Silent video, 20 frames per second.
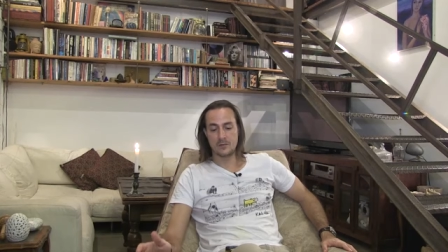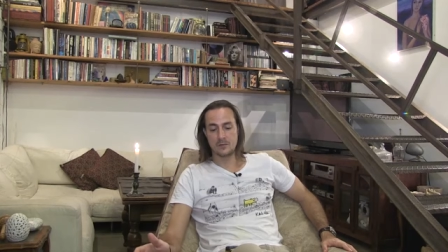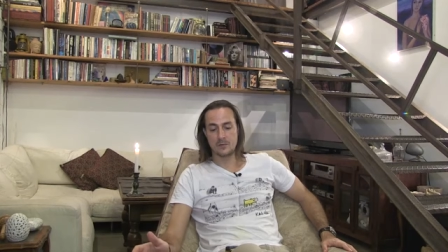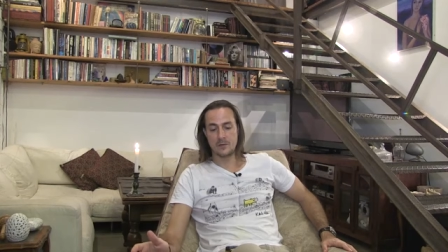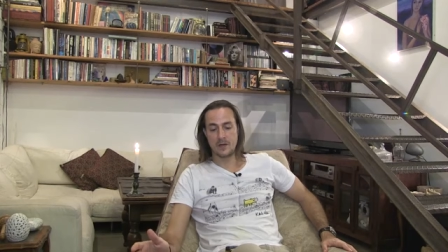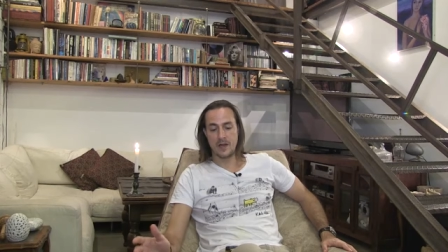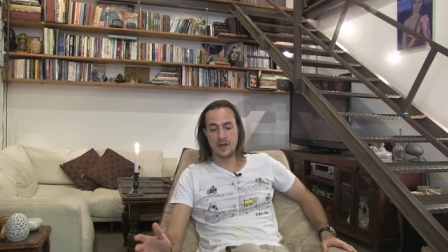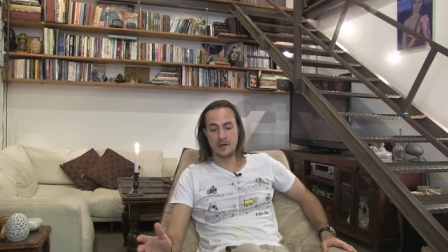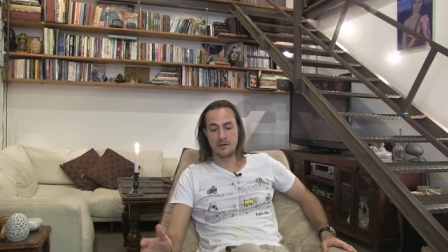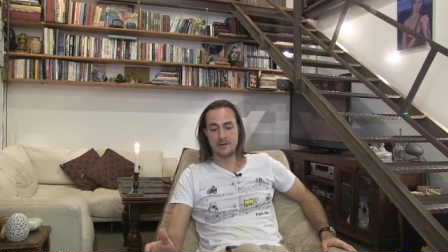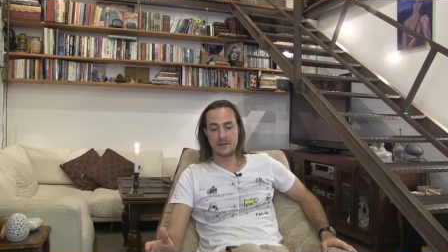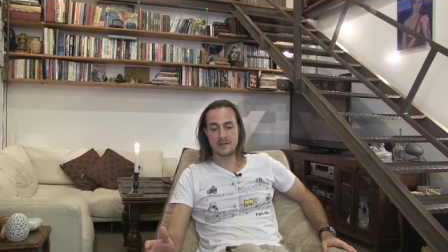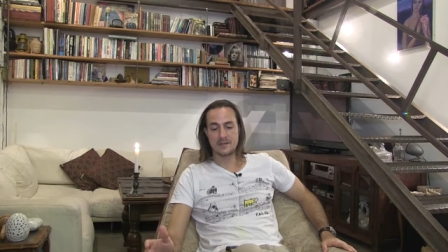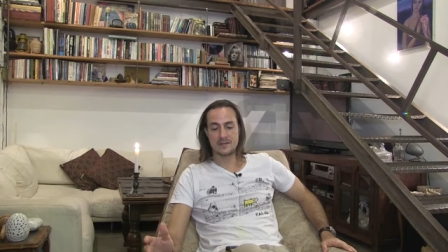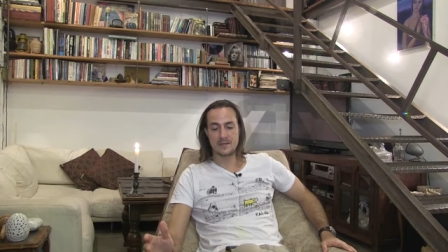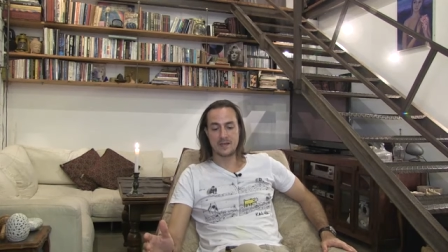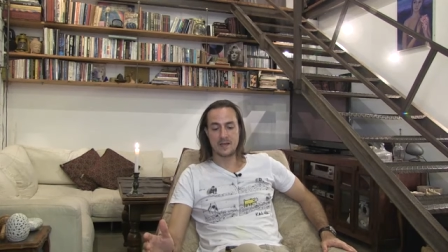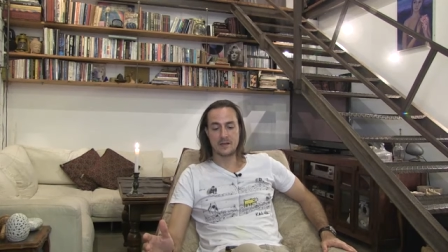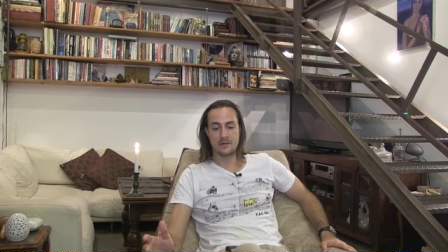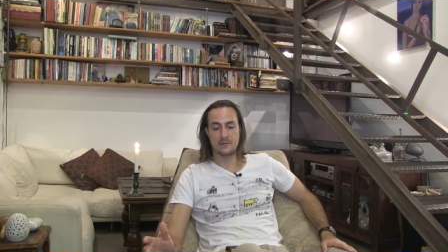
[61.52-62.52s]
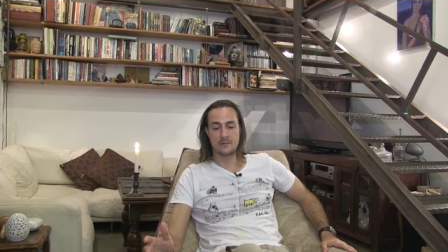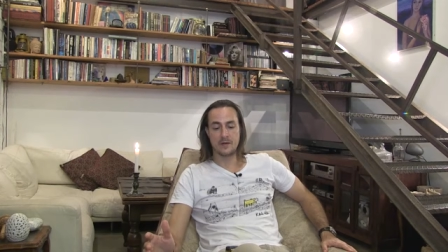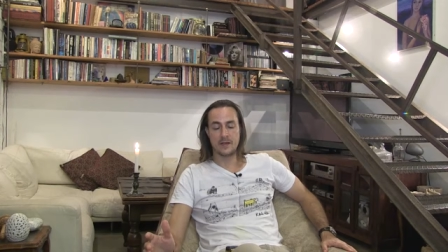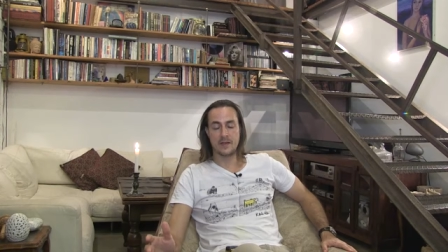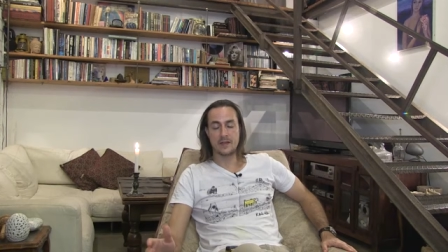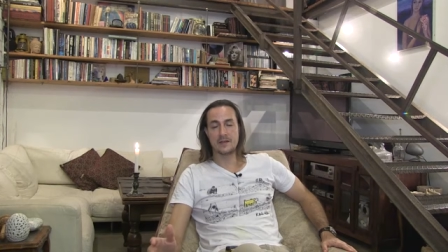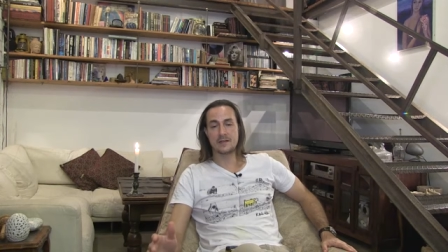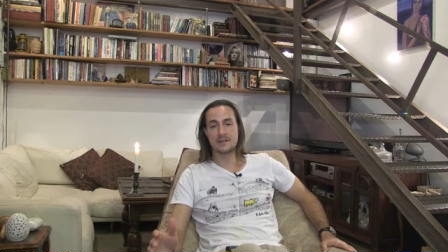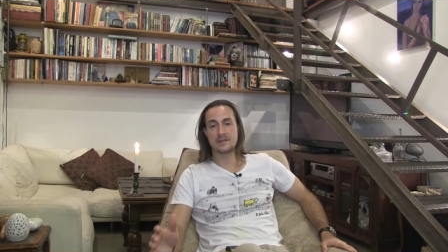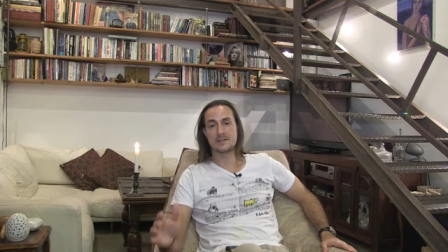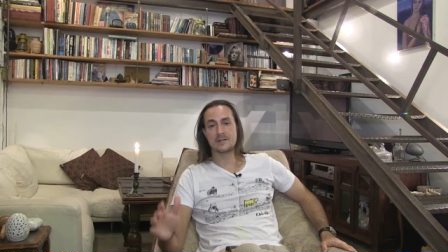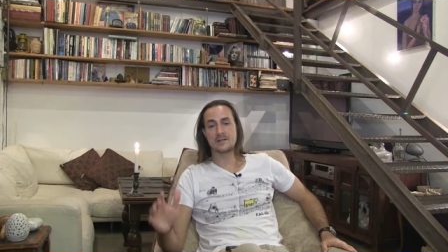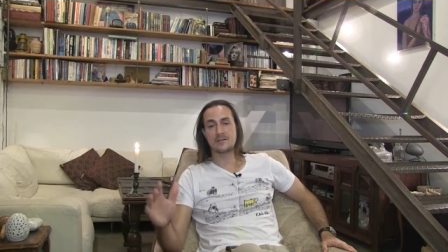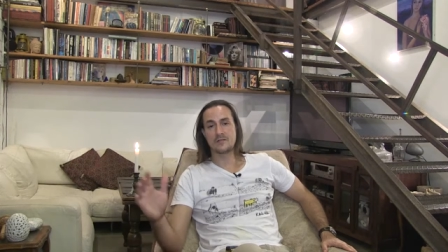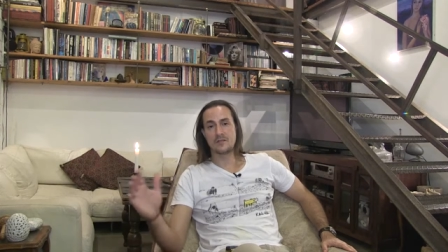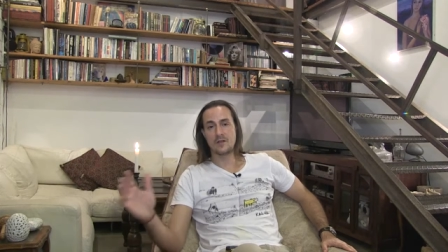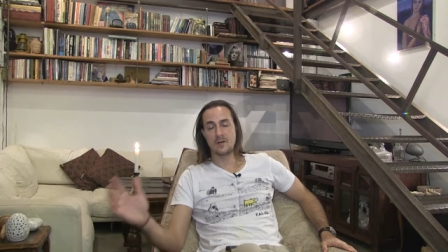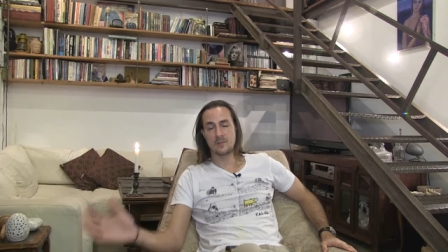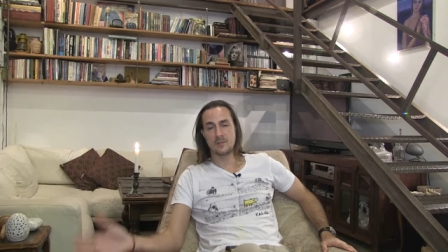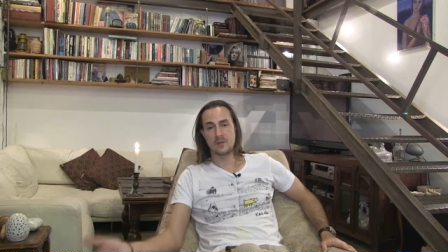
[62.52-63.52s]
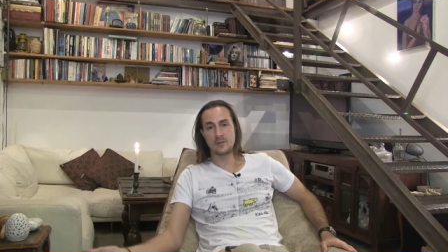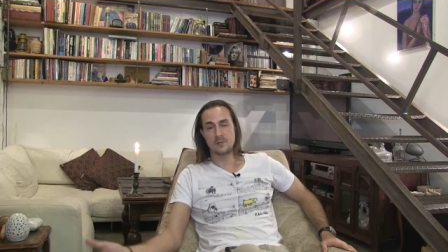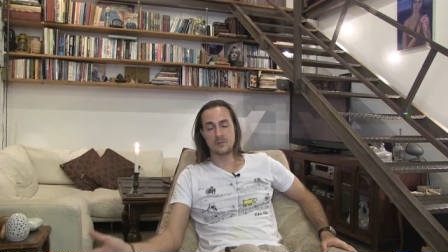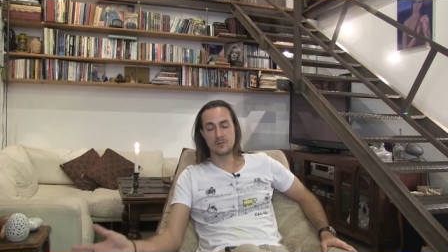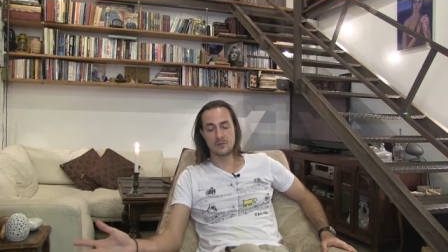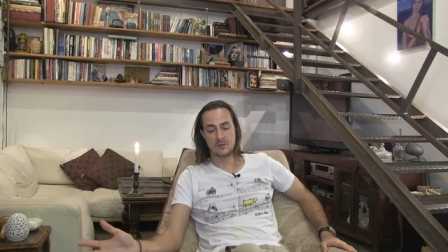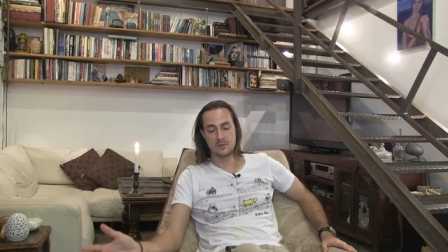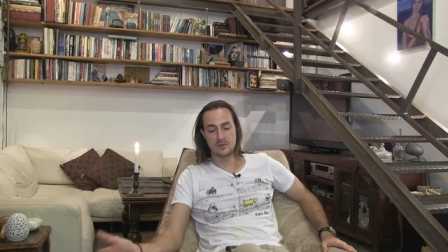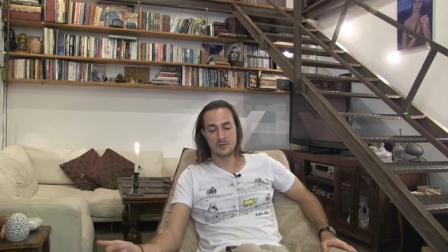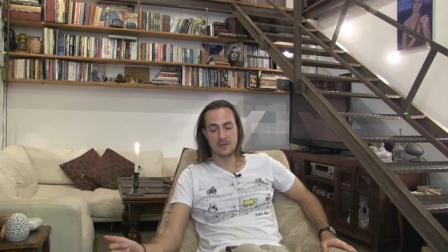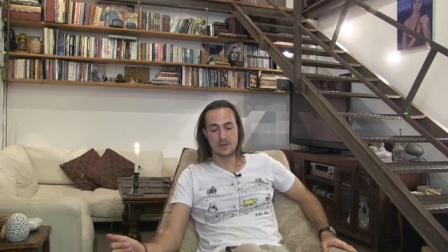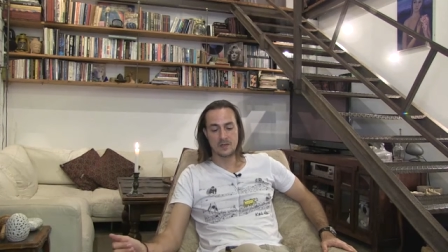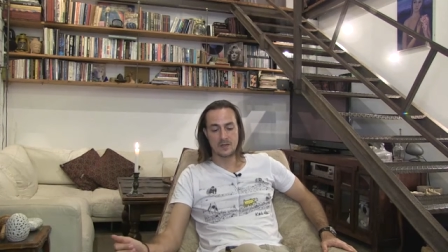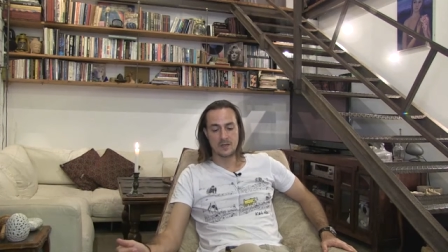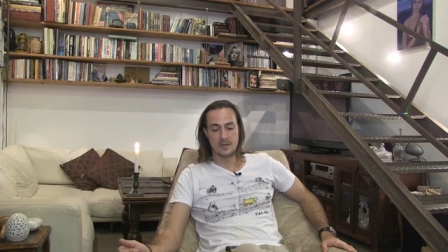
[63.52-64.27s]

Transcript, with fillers: to Aries and Uranus from the moon